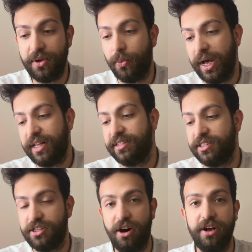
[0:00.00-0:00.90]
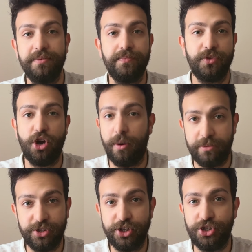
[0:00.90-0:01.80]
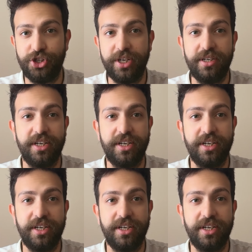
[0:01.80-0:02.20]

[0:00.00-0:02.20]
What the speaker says: well done composition,